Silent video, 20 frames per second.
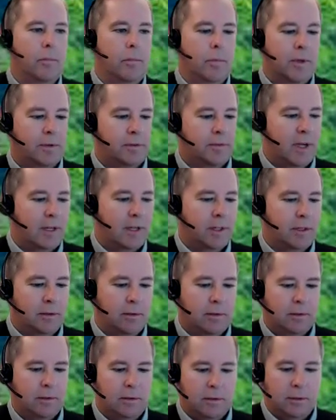real estate
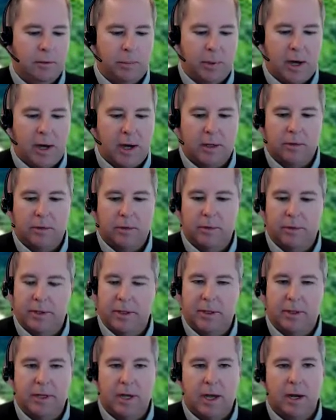debacle and
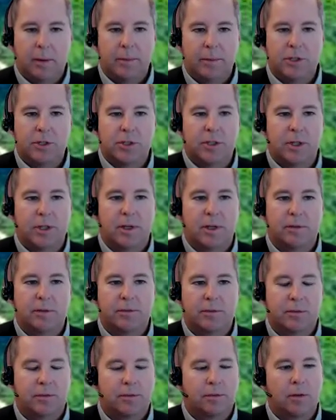the economy
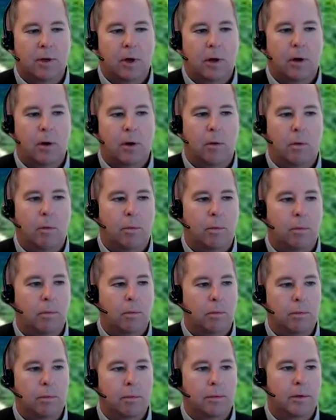shift. So,
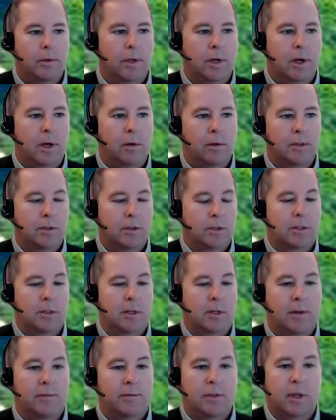it just
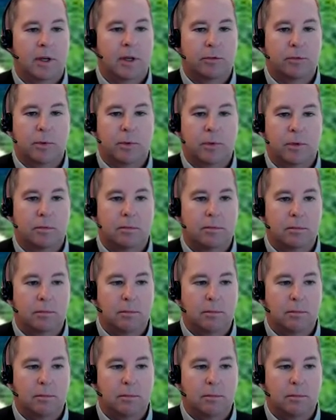left us with,